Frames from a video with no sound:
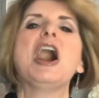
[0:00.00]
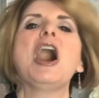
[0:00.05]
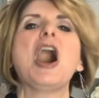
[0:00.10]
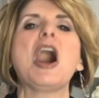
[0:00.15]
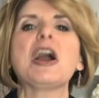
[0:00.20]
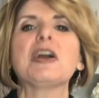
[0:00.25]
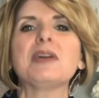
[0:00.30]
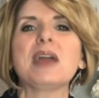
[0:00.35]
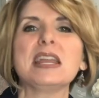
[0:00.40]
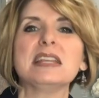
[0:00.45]

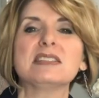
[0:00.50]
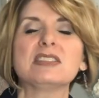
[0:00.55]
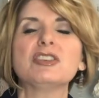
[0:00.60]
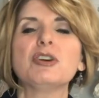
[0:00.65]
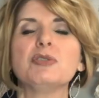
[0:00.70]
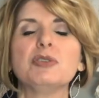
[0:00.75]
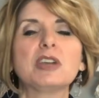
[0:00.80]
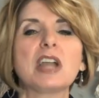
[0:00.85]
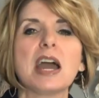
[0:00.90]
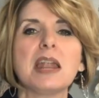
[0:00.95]
All right, so
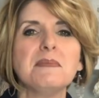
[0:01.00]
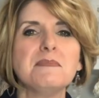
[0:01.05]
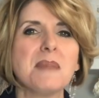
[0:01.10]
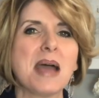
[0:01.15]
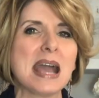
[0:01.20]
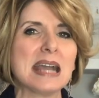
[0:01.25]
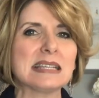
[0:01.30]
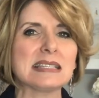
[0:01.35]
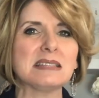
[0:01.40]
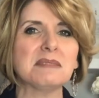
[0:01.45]
you got to
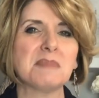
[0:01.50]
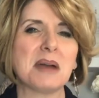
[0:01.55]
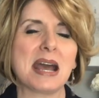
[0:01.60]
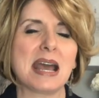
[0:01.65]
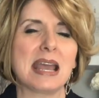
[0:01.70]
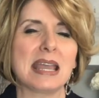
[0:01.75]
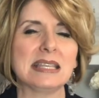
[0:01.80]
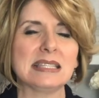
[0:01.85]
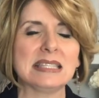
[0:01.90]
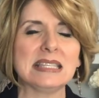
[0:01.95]

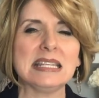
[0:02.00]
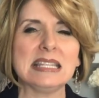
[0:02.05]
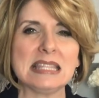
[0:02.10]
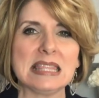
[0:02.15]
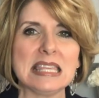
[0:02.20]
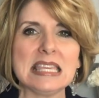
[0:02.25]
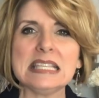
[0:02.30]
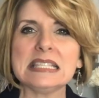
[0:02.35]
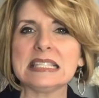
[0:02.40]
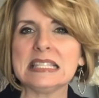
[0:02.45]
maximize
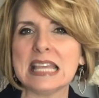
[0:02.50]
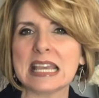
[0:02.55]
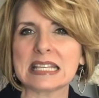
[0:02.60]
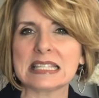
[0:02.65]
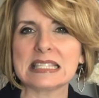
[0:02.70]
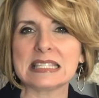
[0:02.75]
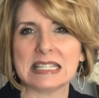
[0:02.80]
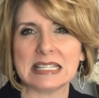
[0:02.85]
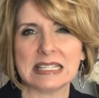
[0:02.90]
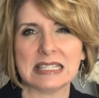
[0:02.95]
these
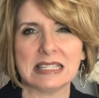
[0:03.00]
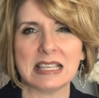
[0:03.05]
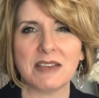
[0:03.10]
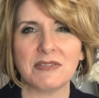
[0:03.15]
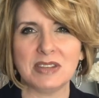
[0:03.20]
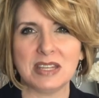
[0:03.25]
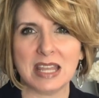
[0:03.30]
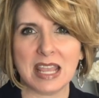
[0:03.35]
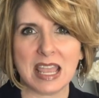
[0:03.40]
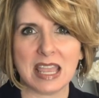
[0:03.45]
next
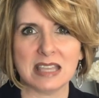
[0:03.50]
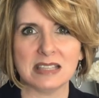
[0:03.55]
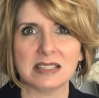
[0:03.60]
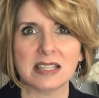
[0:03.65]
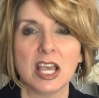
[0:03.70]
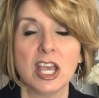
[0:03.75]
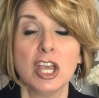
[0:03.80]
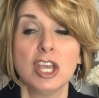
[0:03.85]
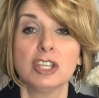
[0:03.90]
7 days.